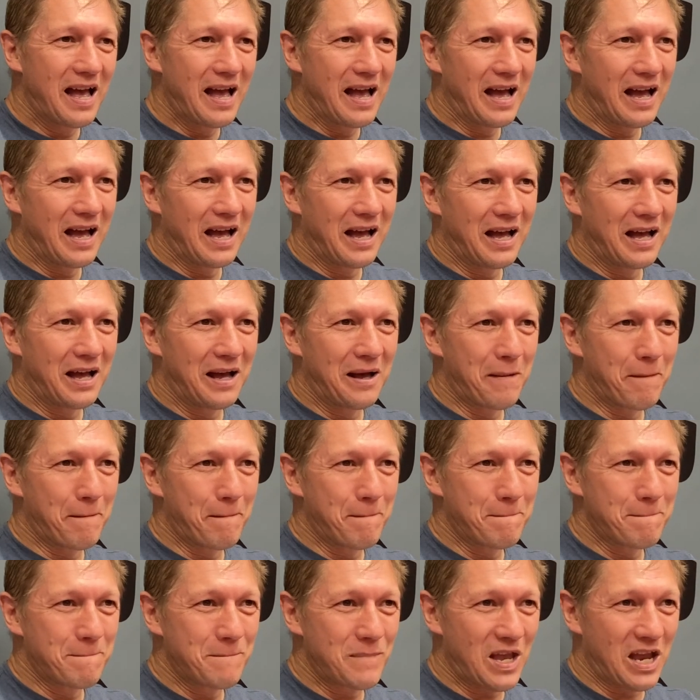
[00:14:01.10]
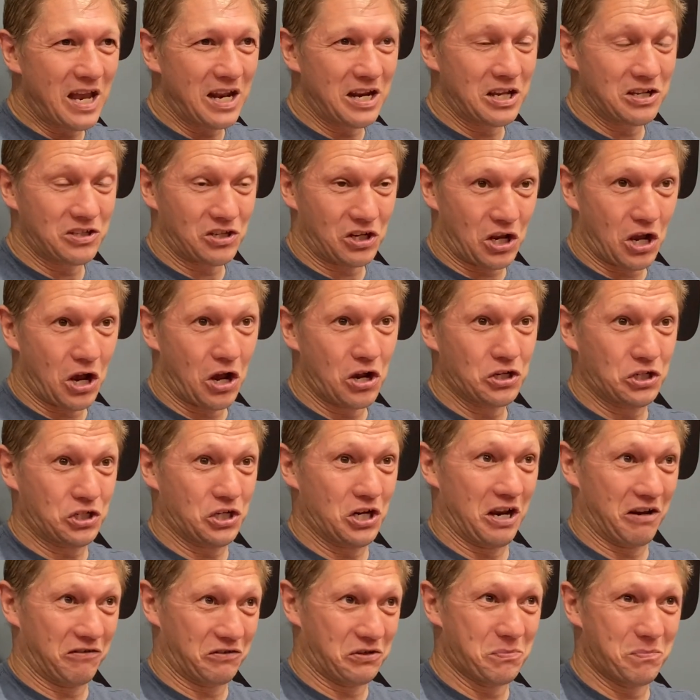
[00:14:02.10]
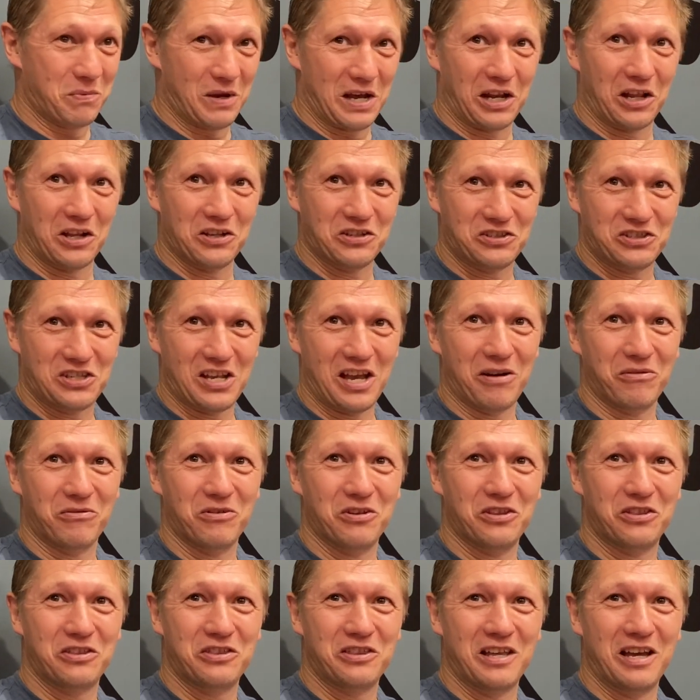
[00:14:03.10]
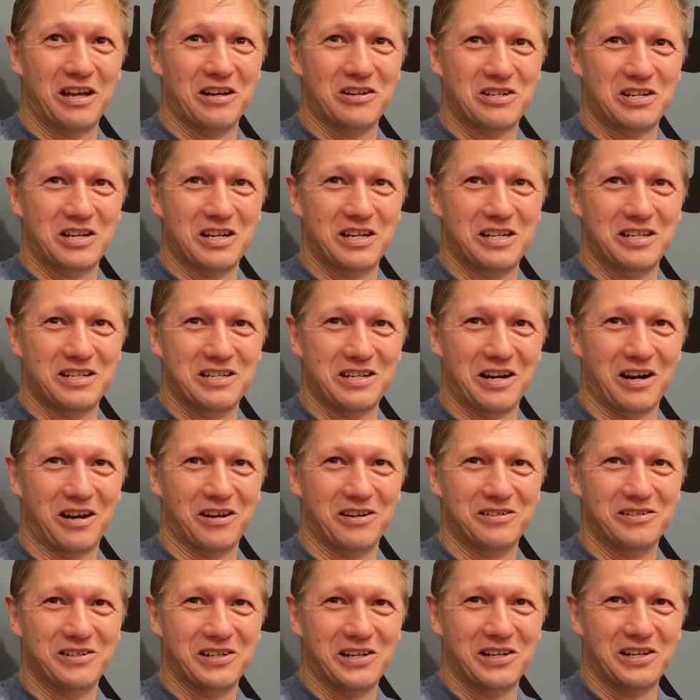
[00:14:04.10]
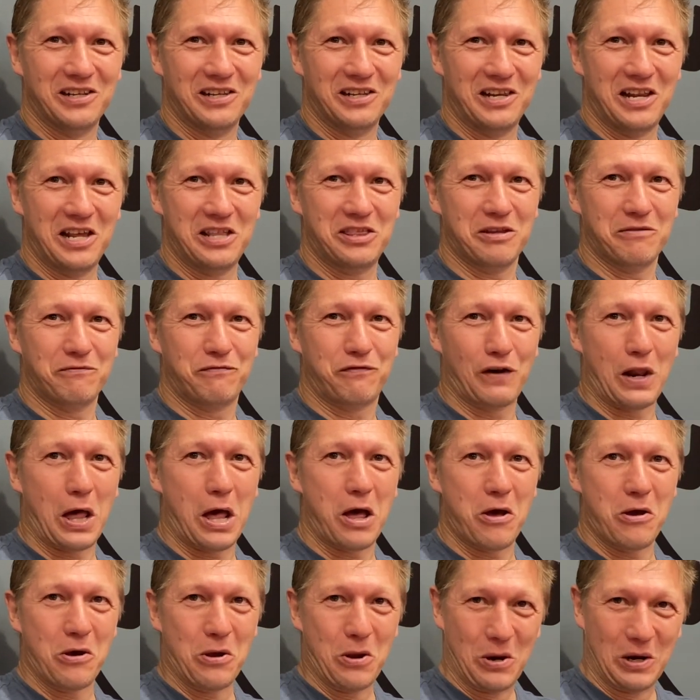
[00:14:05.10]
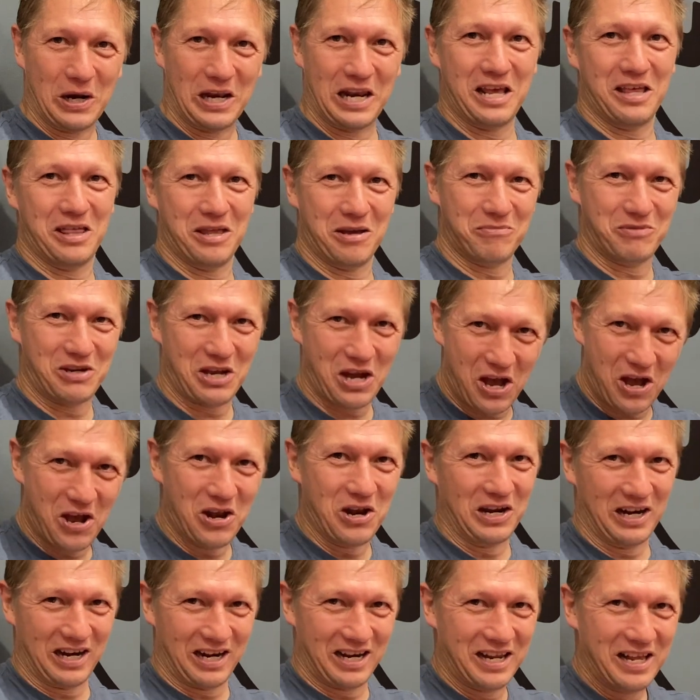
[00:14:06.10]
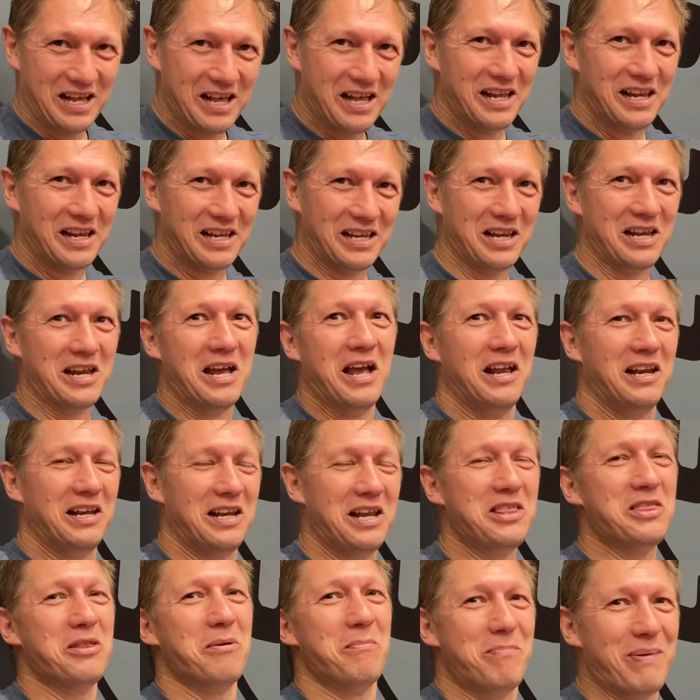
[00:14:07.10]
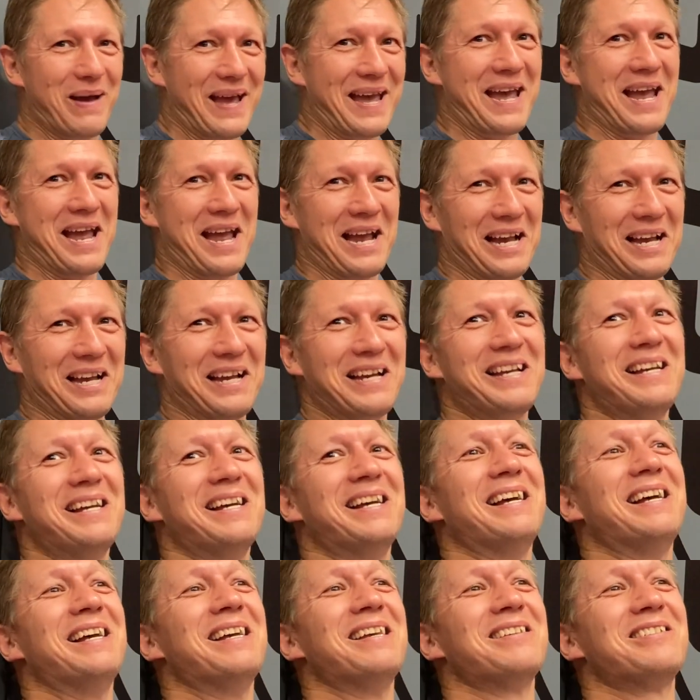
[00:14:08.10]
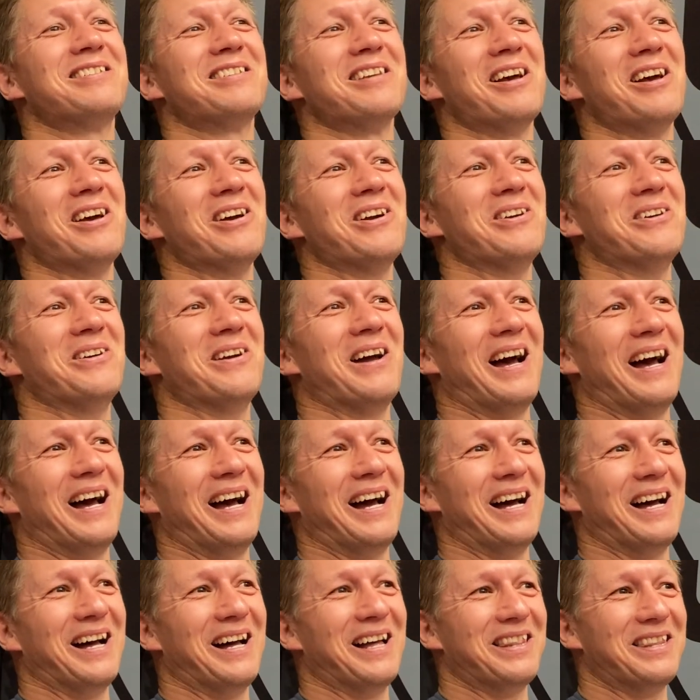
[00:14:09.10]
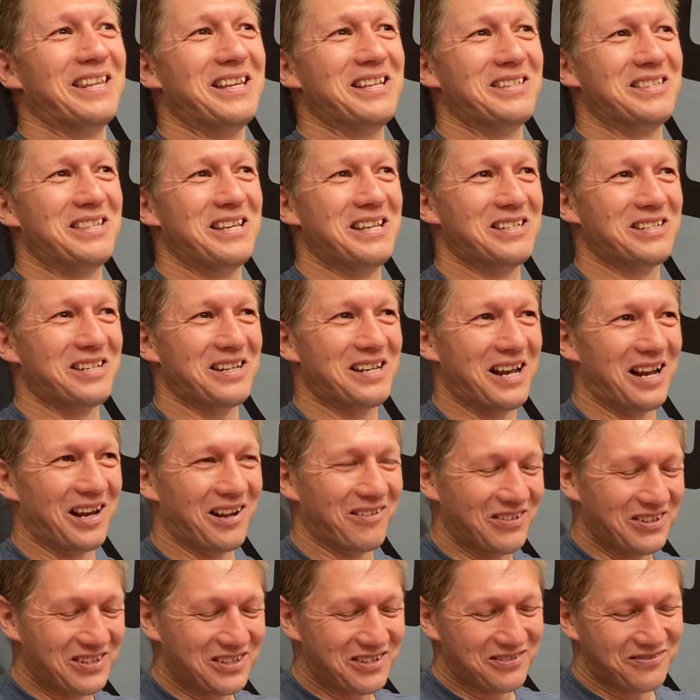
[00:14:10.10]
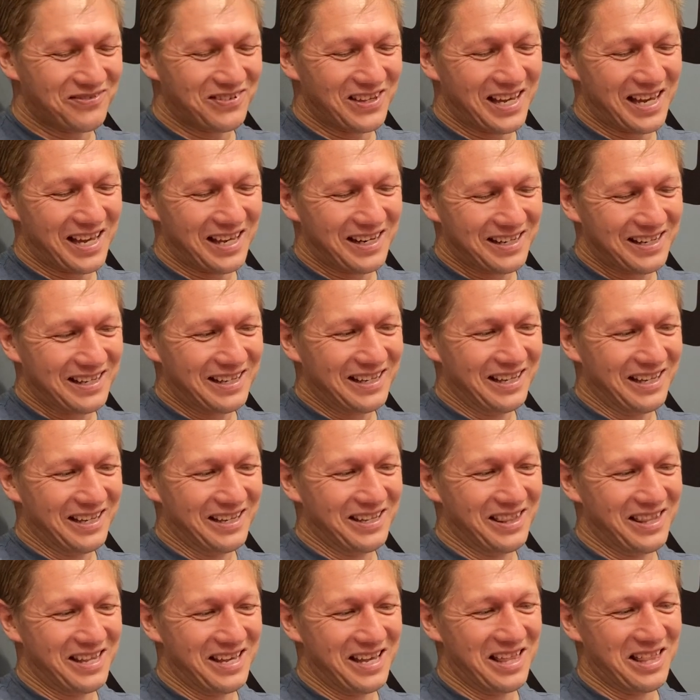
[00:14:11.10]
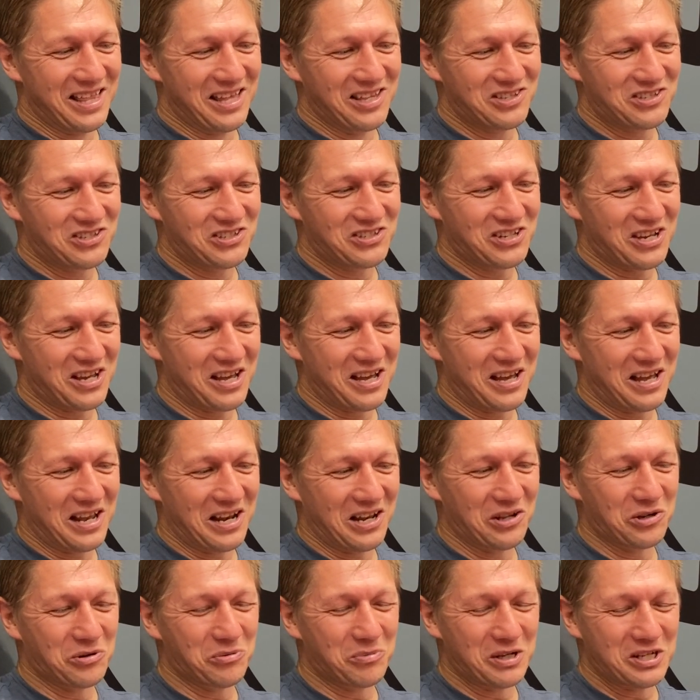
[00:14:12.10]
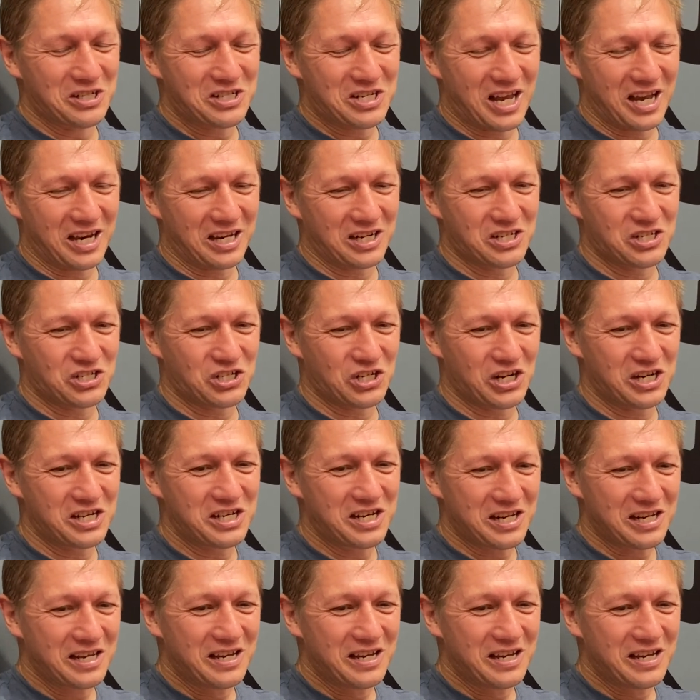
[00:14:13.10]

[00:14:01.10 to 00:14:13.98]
And as a coach, you have to balance that with actually, you know, let them flow, let them go, let them bang. So there's an element of that in there that's a little bit tongue-in-cheek.